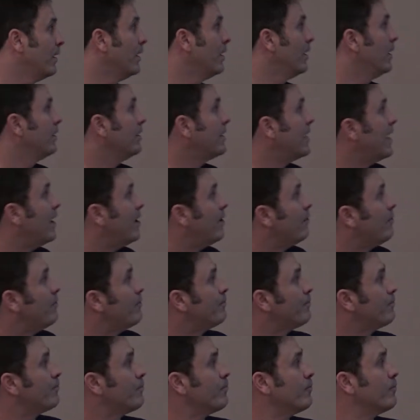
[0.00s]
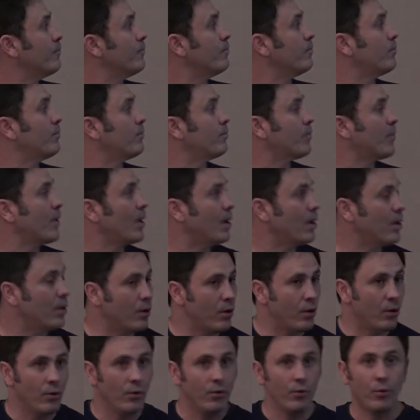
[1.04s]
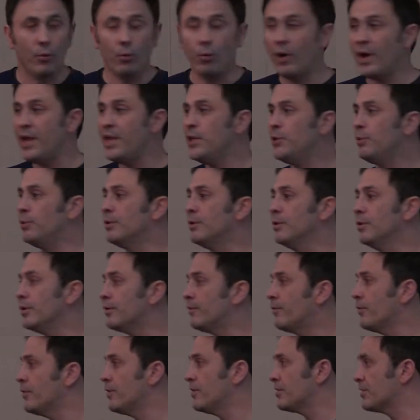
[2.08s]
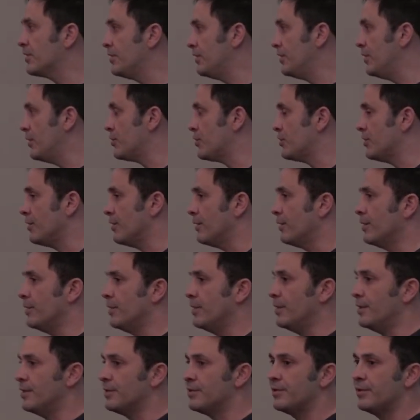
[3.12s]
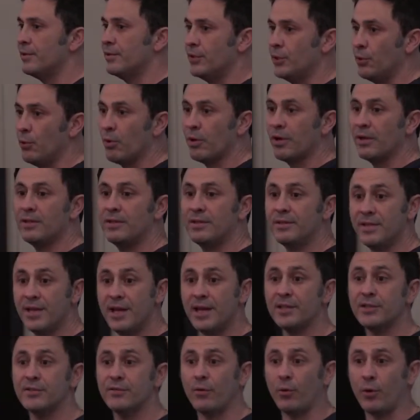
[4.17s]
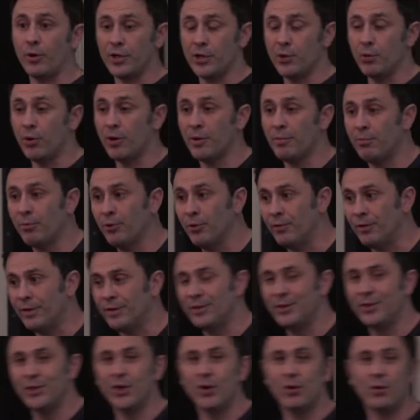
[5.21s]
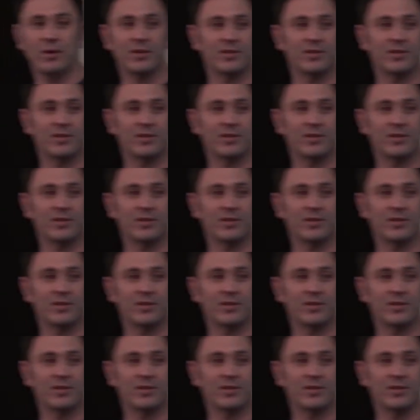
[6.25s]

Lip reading: Now, the way you would look for this condition is you want to test for it. You want to prove it. You don't want to